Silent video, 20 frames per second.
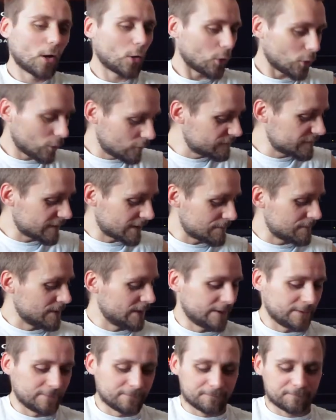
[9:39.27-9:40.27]
Loving it,
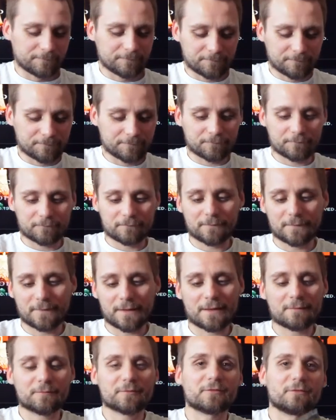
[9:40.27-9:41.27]
mate.
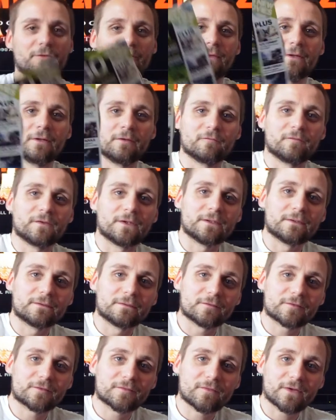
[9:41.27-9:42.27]
Absolutely loving it.
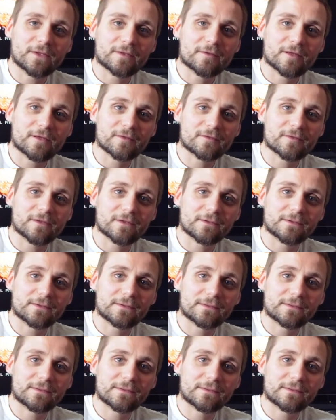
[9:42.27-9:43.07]
It's fantastic.